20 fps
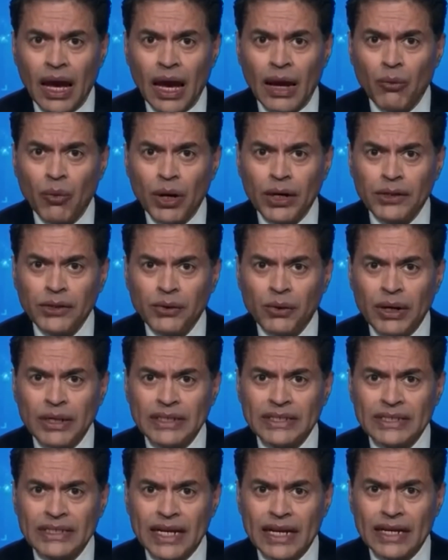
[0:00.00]
I wanted to
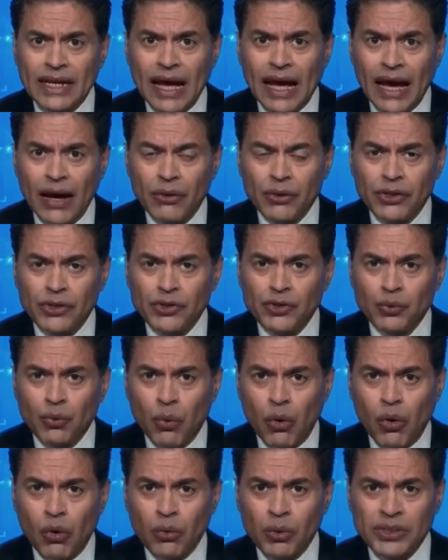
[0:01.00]
understand how this
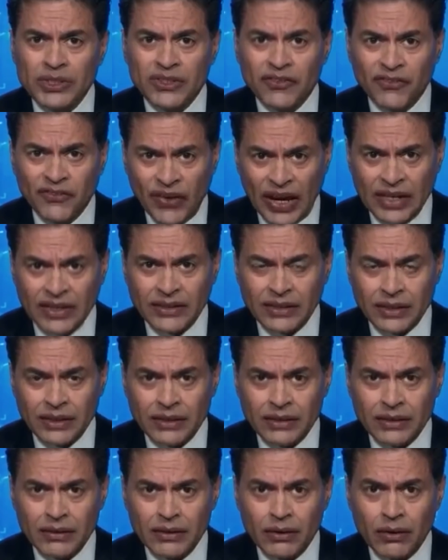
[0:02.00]
war was
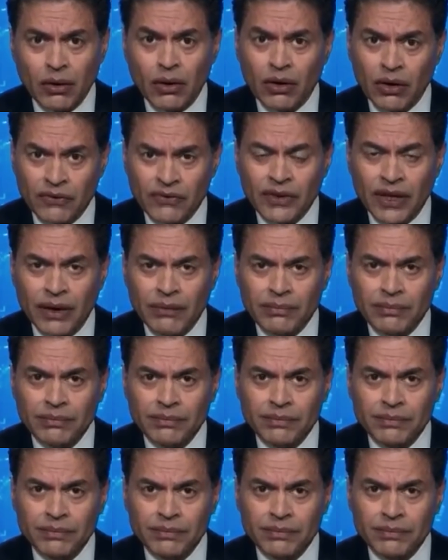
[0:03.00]
affecting all of them.